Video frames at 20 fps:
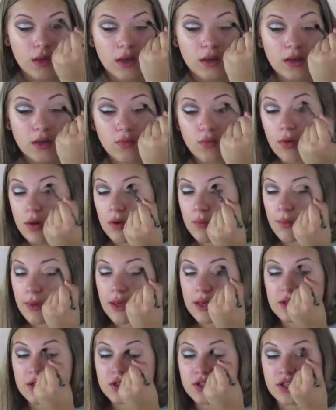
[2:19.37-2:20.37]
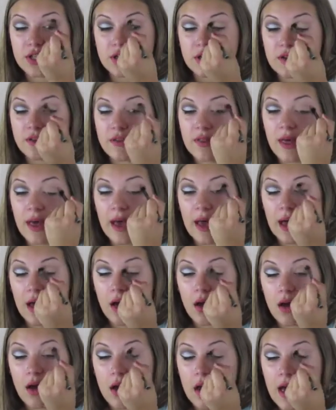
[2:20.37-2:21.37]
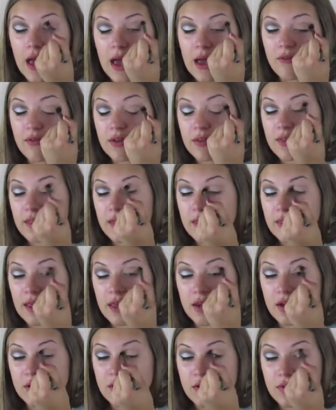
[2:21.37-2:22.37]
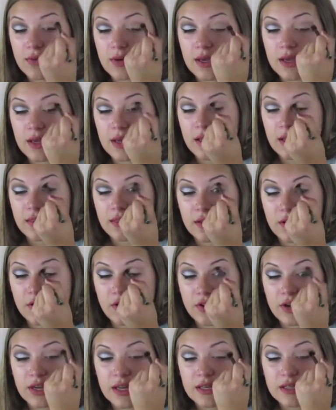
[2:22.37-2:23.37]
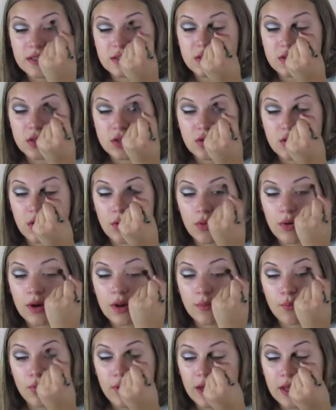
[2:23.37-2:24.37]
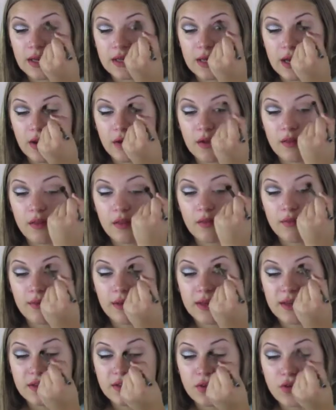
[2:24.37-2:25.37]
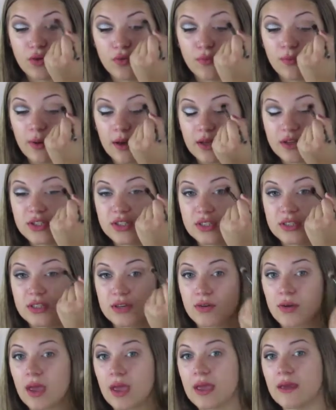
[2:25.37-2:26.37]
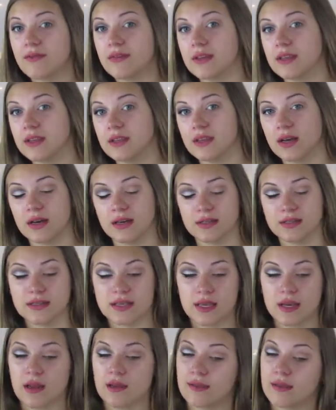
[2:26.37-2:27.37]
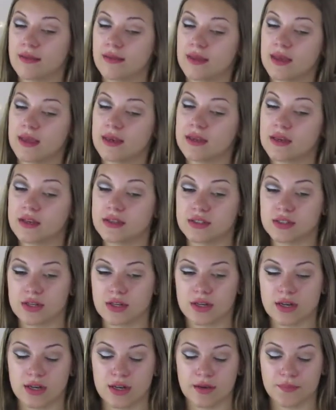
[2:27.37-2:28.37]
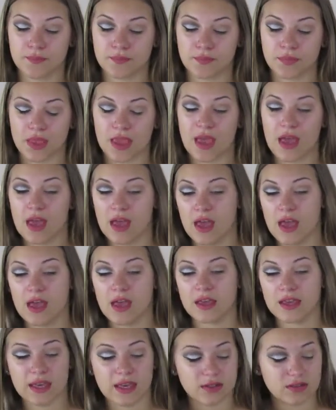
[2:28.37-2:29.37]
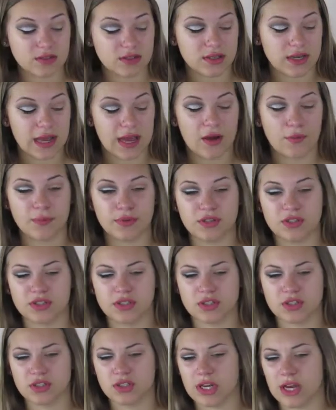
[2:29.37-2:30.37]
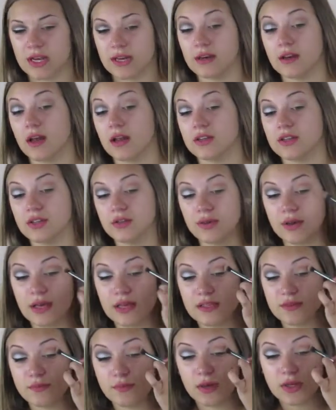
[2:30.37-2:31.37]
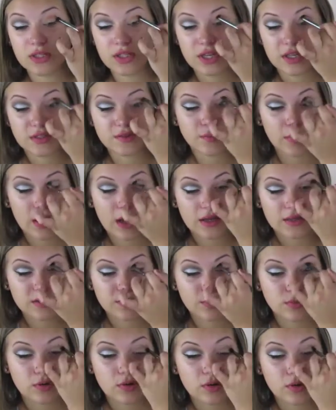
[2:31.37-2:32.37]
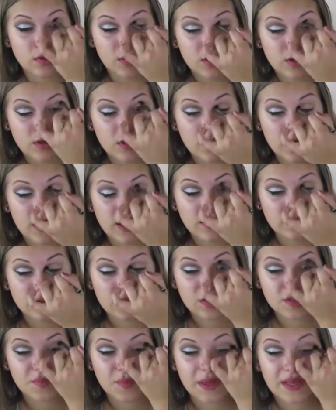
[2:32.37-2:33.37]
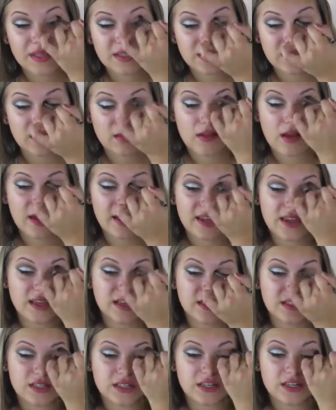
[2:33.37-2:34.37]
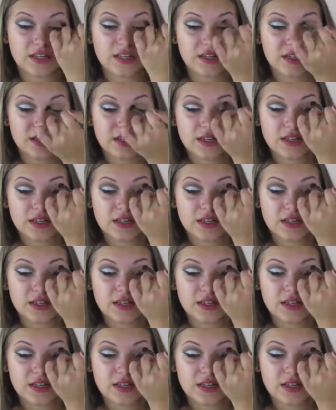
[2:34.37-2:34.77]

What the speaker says: And you want to make sure that everything that you're doing in the crease, you don't want to bring it down on the lid too much. It's okay if it does get on the lid because you're going to cancel it out, but just try to not do it as much as possible. It just makes it a lot easier.